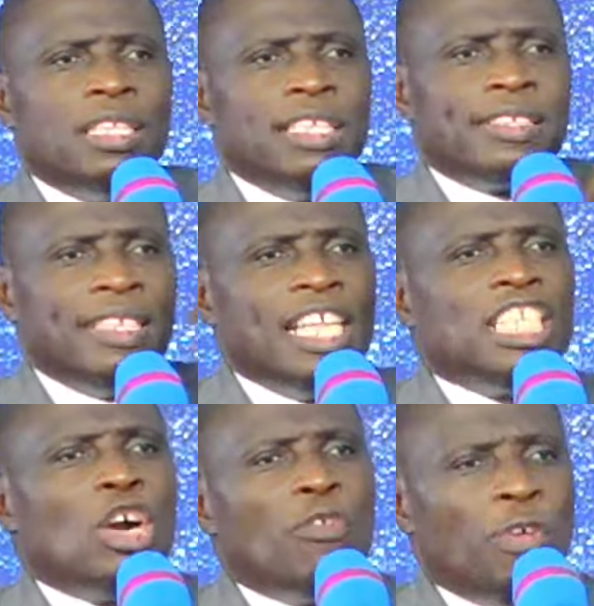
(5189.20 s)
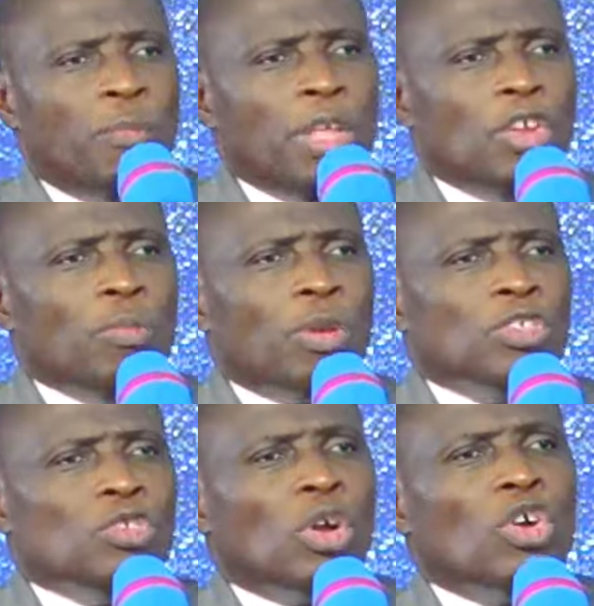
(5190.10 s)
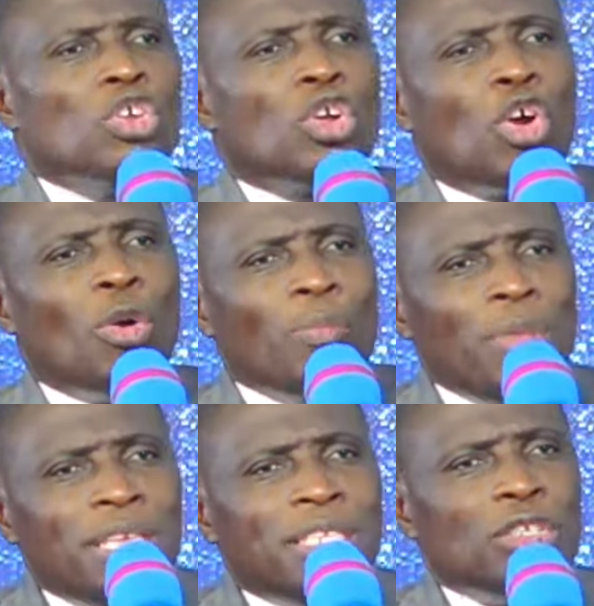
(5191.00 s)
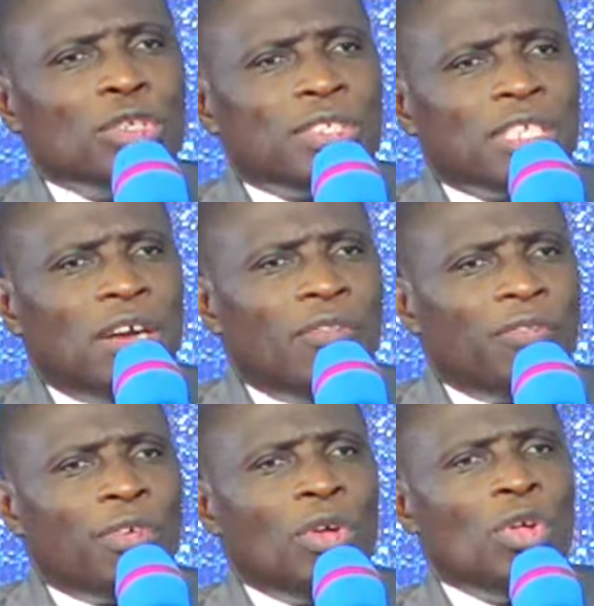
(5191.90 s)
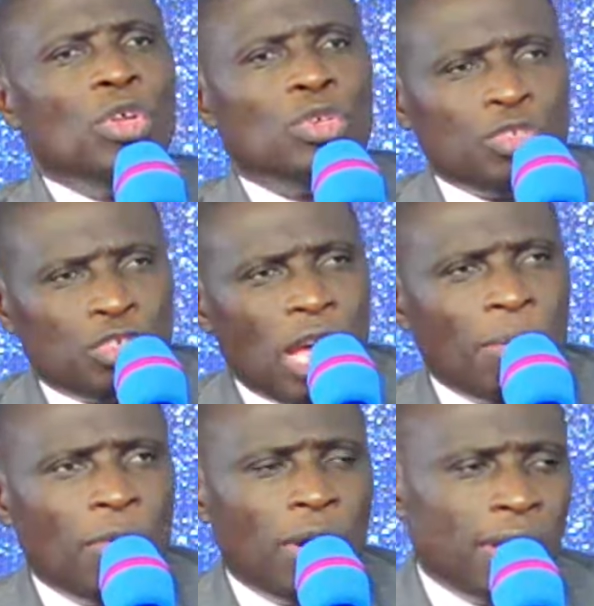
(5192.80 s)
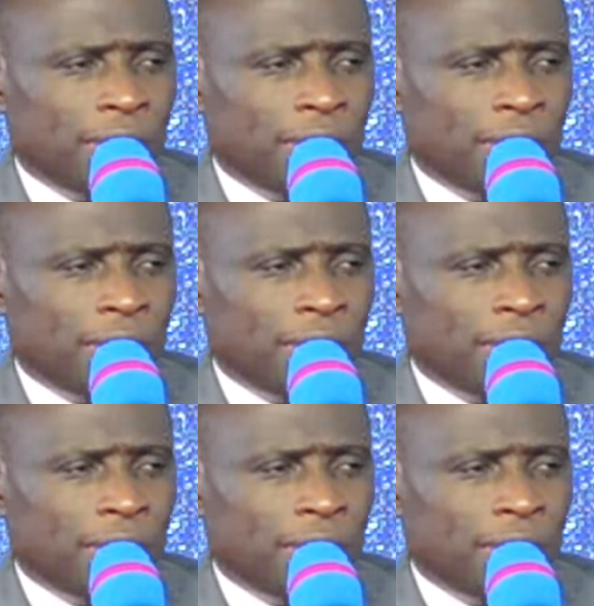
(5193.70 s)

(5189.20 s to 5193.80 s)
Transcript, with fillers: this nature of rebellion because you're going to commit yourself to someone.